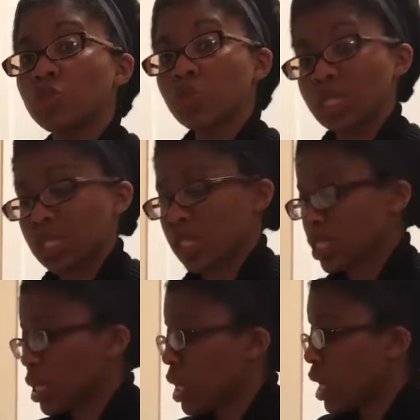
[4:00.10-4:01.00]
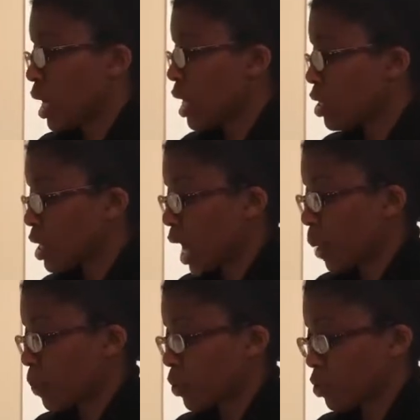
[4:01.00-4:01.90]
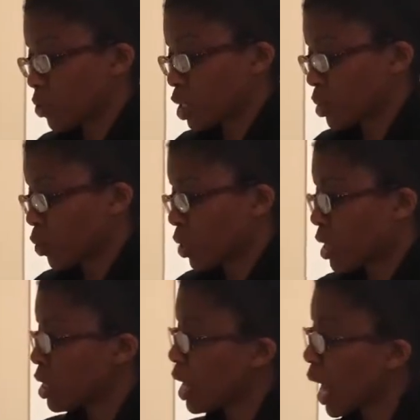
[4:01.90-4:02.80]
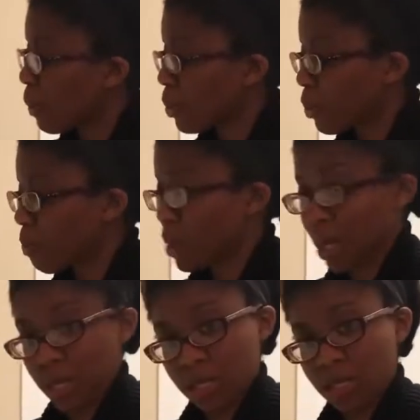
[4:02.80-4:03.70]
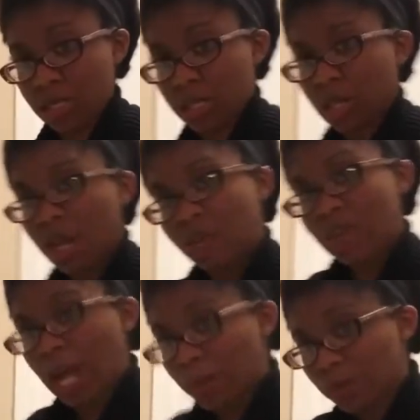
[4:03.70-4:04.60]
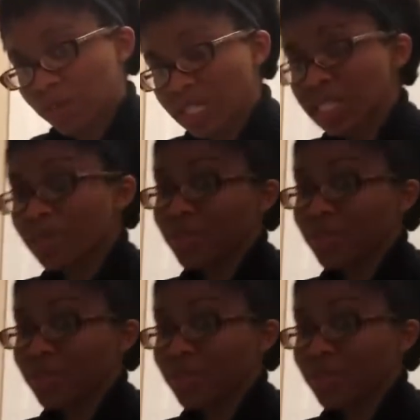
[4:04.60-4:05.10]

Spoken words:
juices in the apple crisp or in the apple base of the apple crisp to